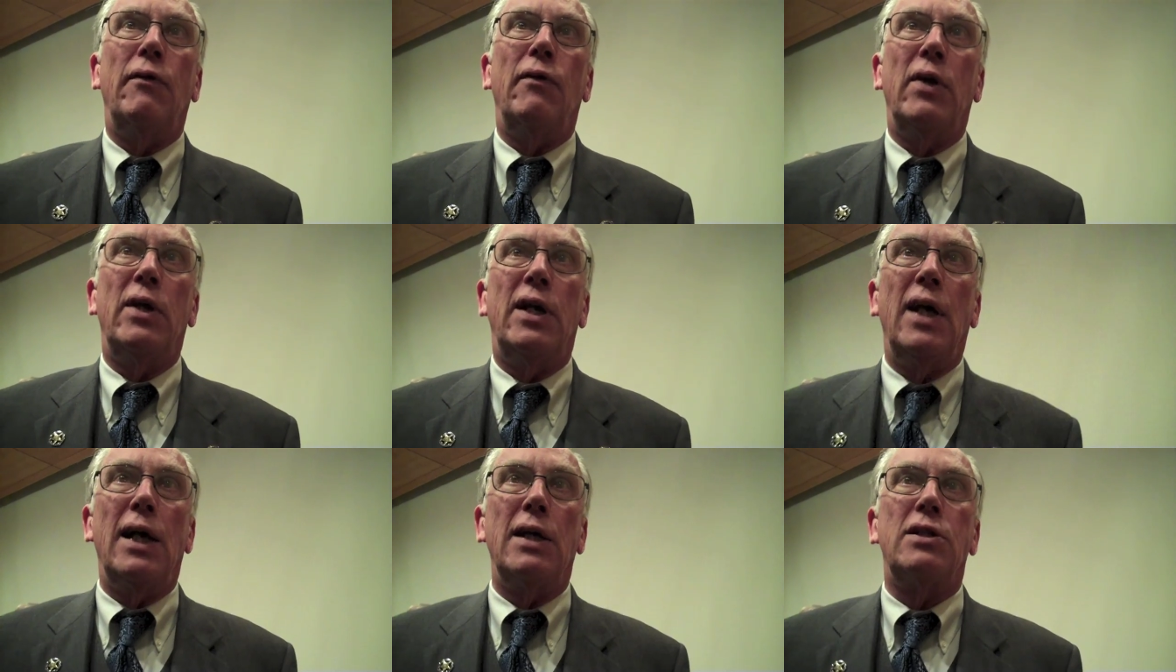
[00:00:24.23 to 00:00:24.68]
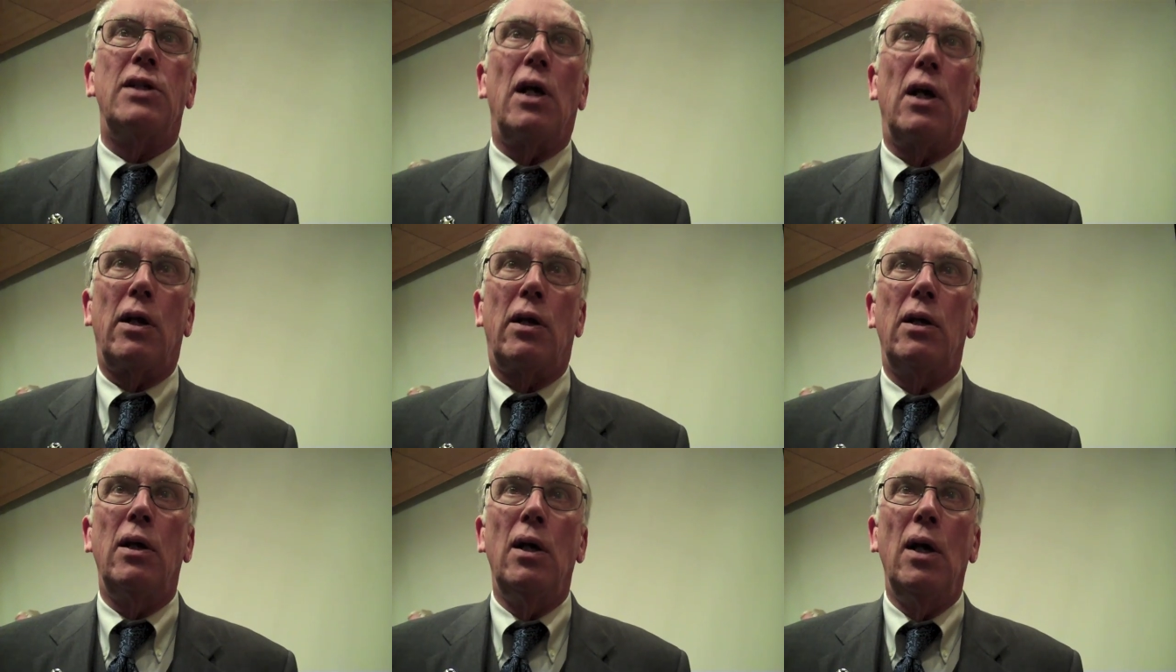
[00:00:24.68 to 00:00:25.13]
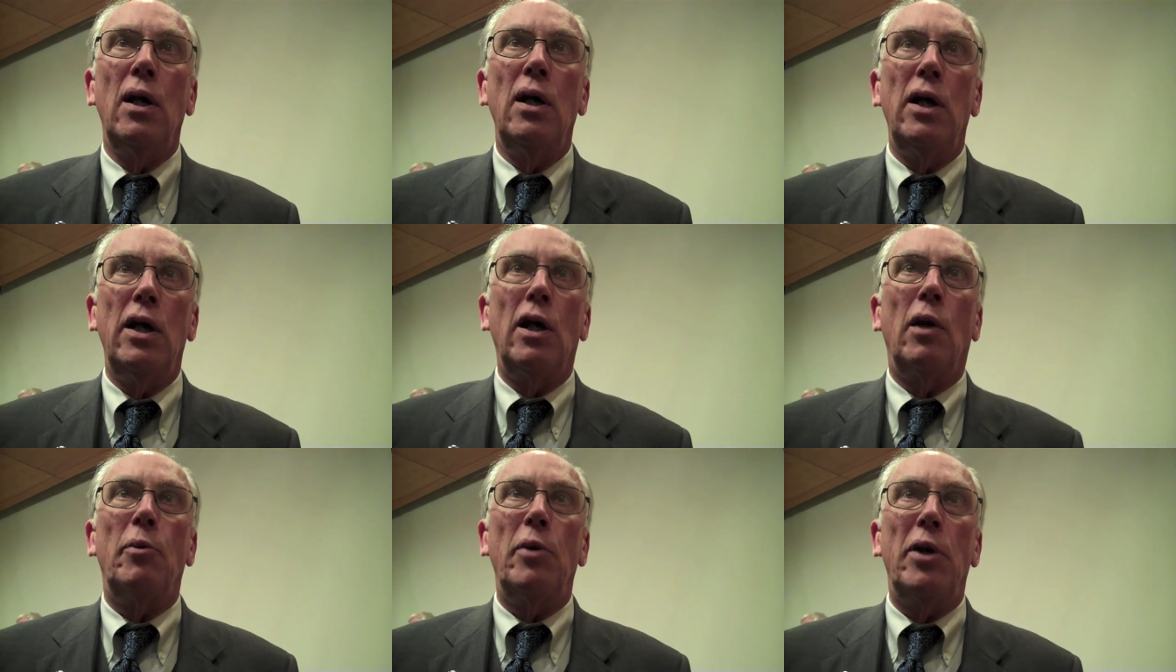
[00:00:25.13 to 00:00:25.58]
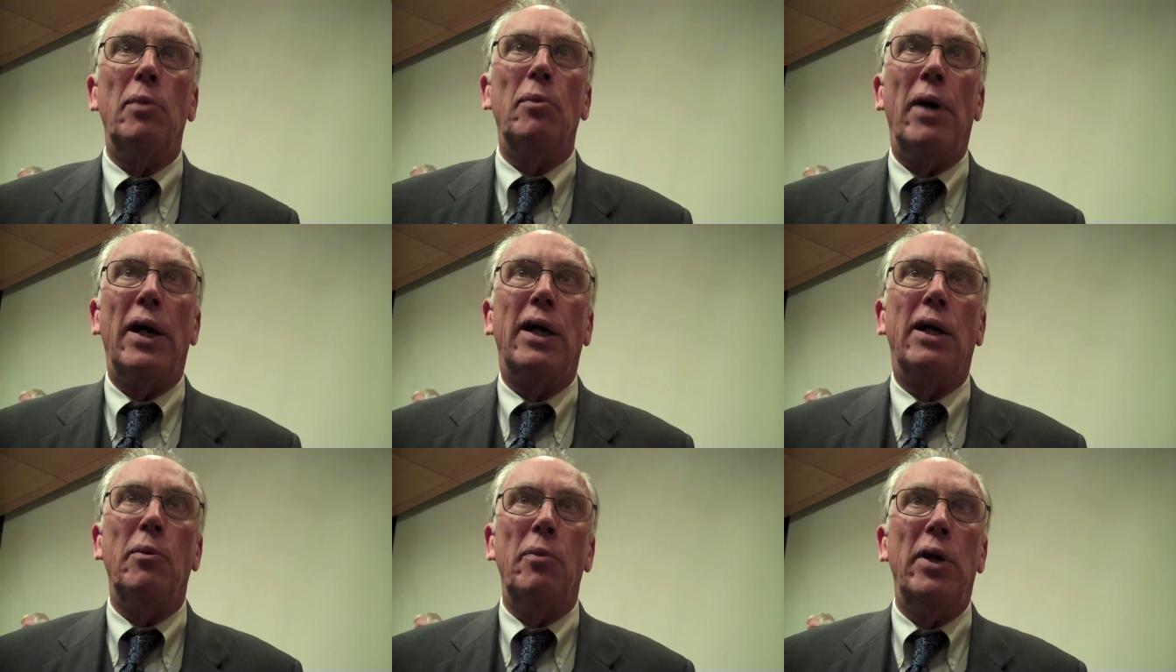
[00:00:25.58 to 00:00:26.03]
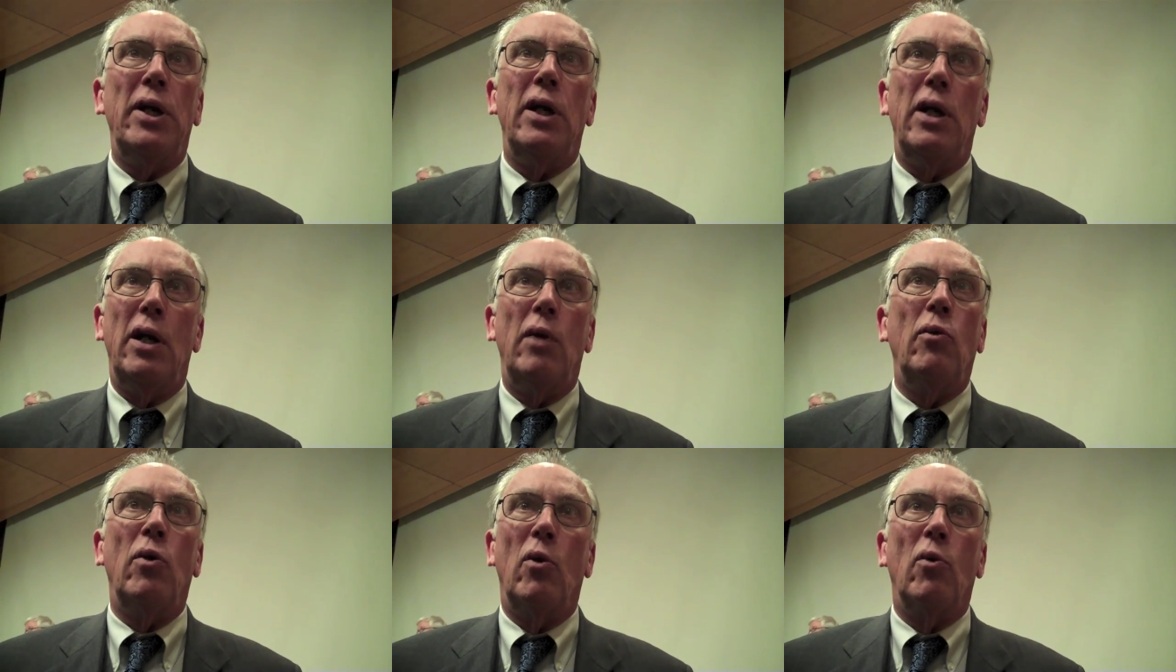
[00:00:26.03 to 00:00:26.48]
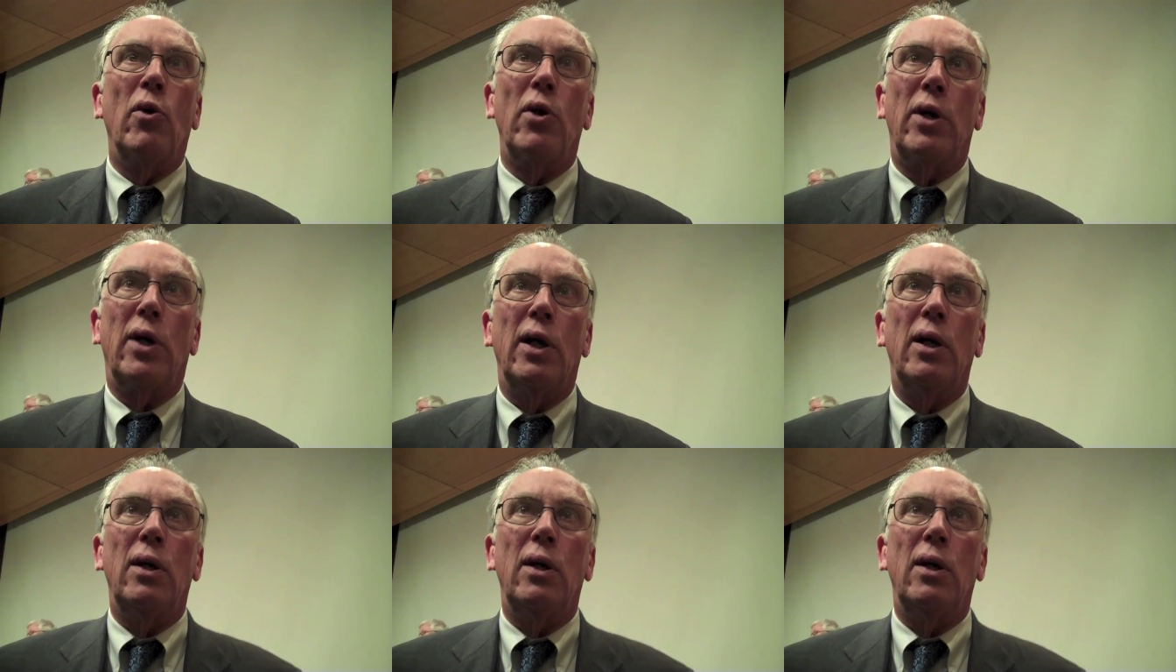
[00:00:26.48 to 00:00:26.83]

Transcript: If it does, it'll be in my committee and then we'll work it.